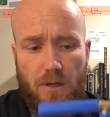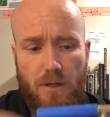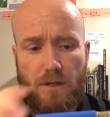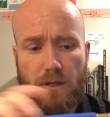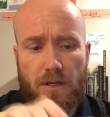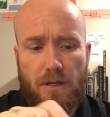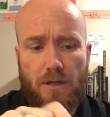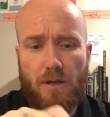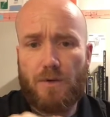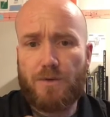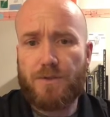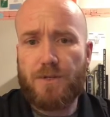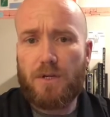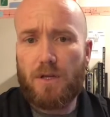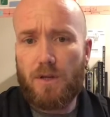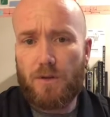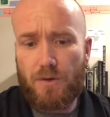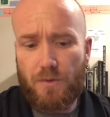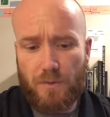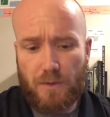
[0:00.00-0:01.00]
It goes
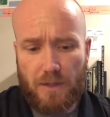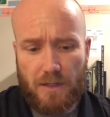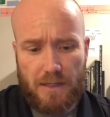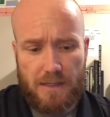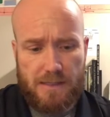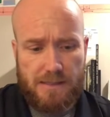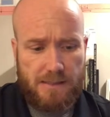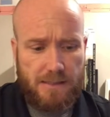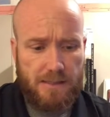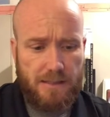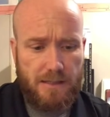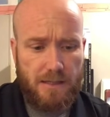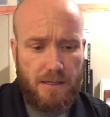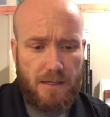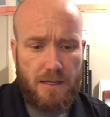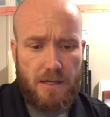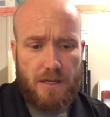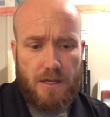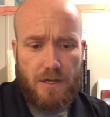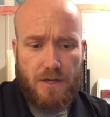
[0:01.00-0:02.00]
together really easily.
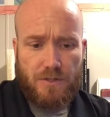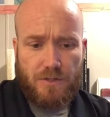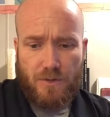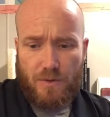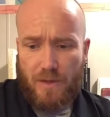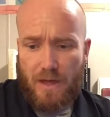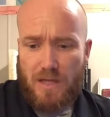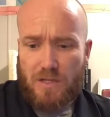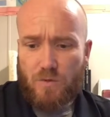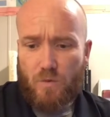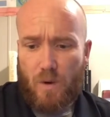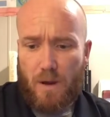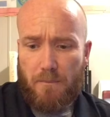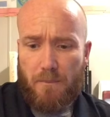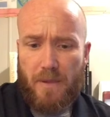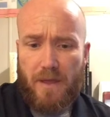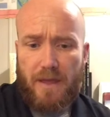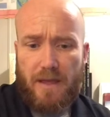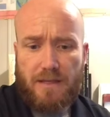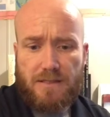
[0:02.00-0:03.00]
So that's why
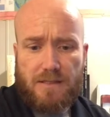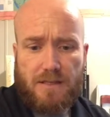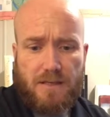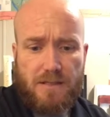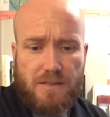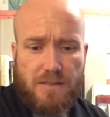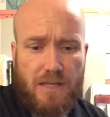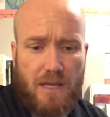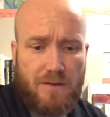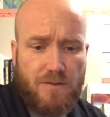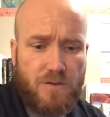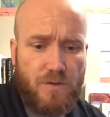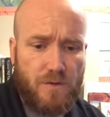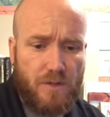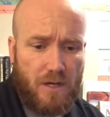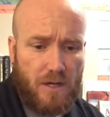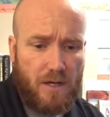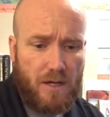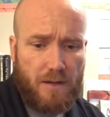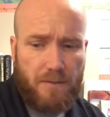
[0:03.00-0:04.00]
PEX saves you
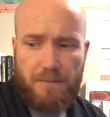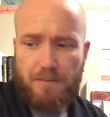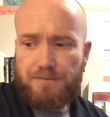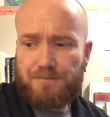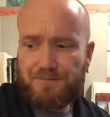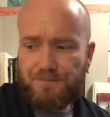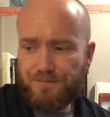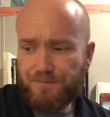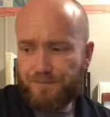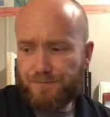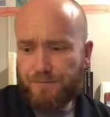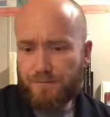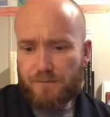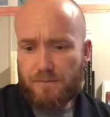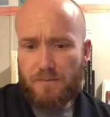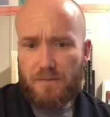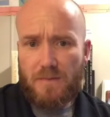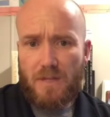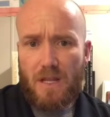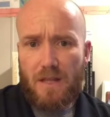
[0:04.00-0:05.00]
time.
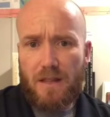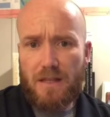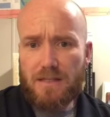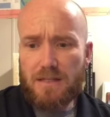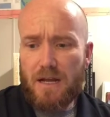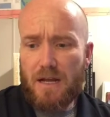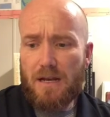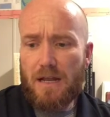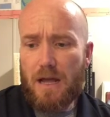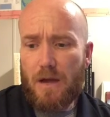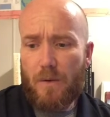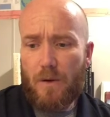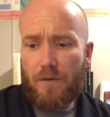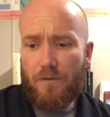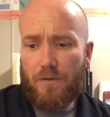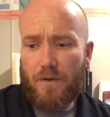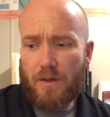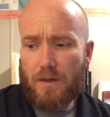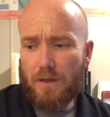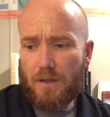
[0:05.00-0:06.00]
That's kind of how I
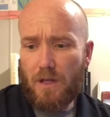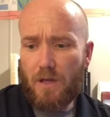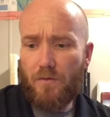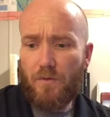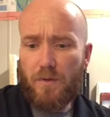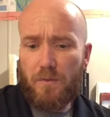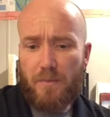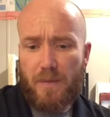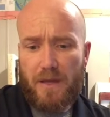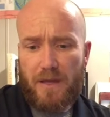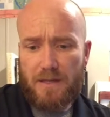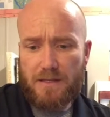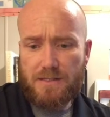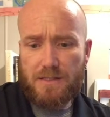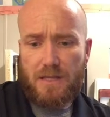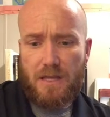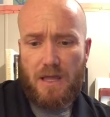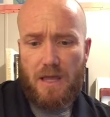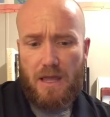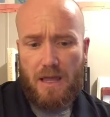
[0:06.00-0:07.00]
fell in love with PEX.
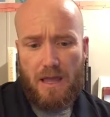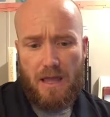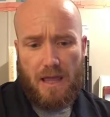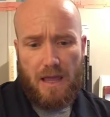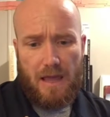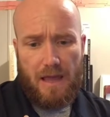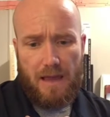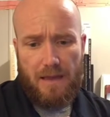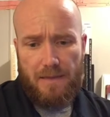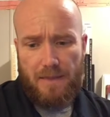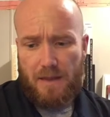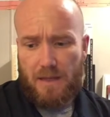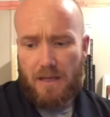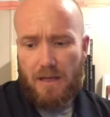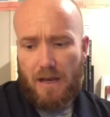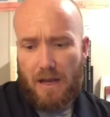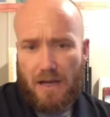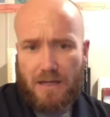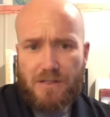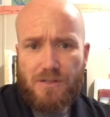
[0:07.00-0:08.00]
And
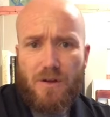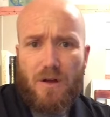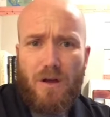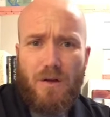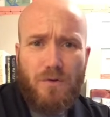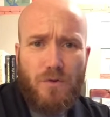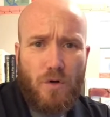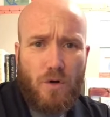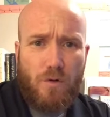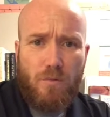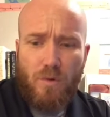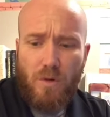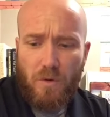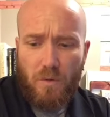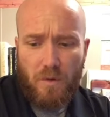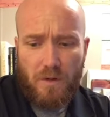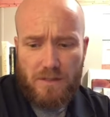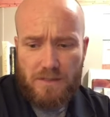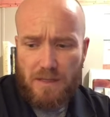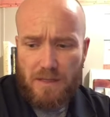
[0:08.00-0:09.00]
then I saw how durable it
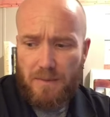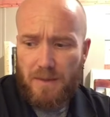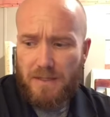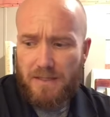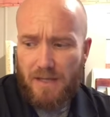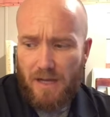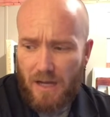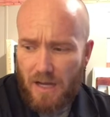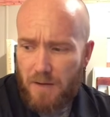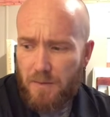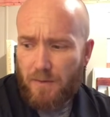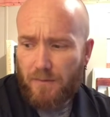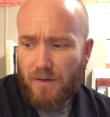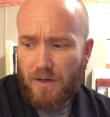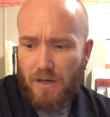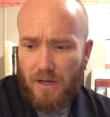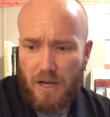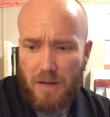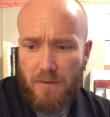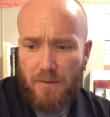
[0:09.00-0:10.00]
was. I mean, time after
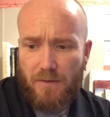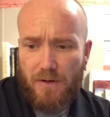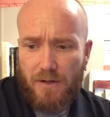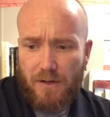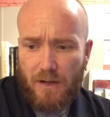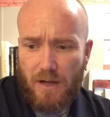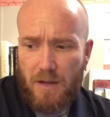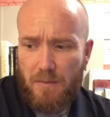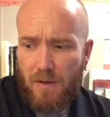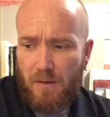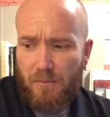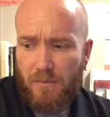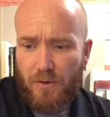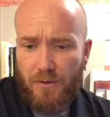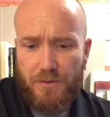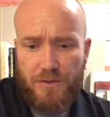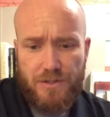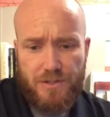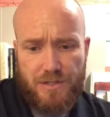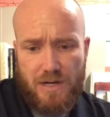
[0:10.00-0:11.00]
time after time I build
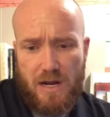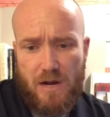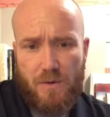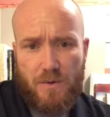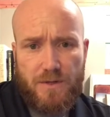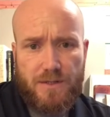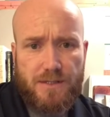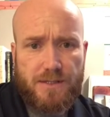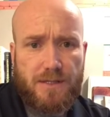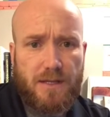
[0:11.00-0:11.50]
these showers,